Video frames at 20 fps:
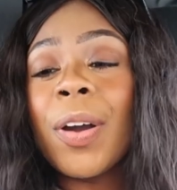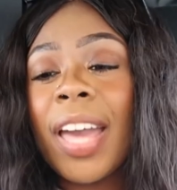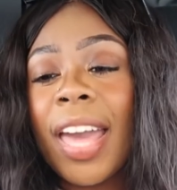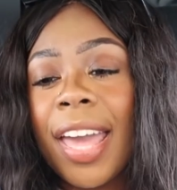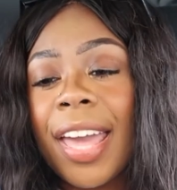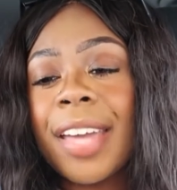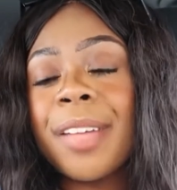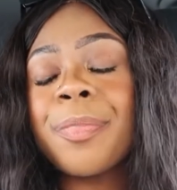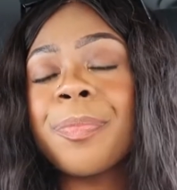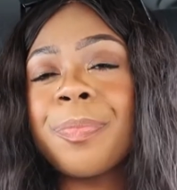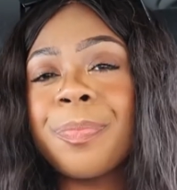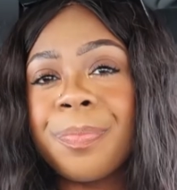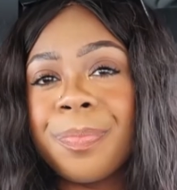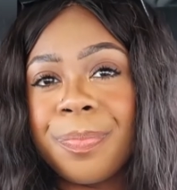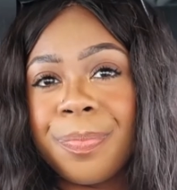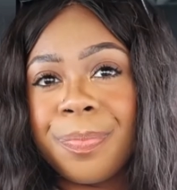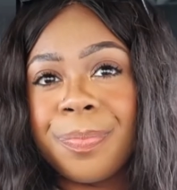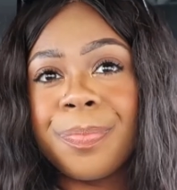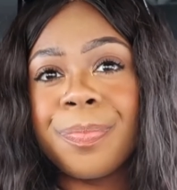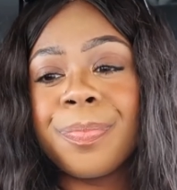Okay,
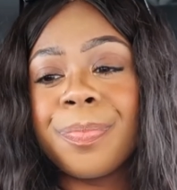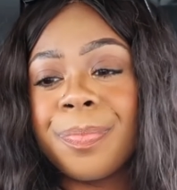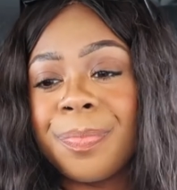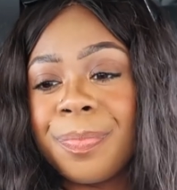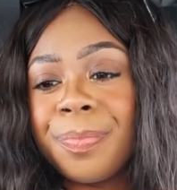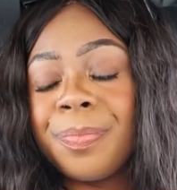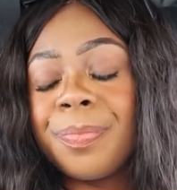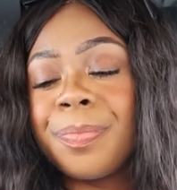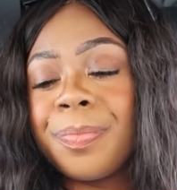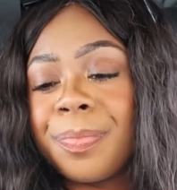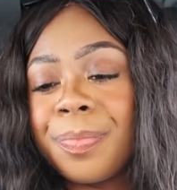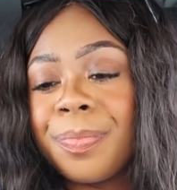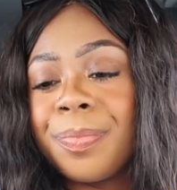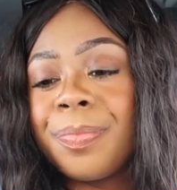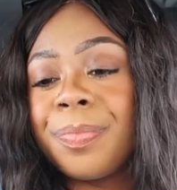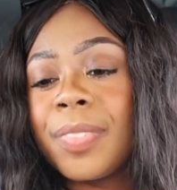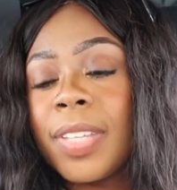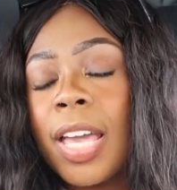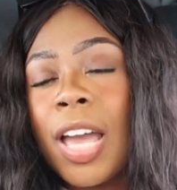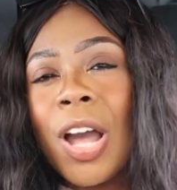mm, mm,
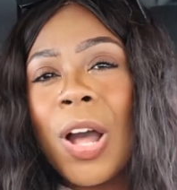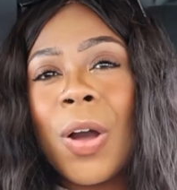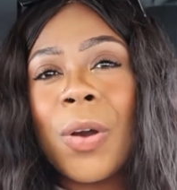mm.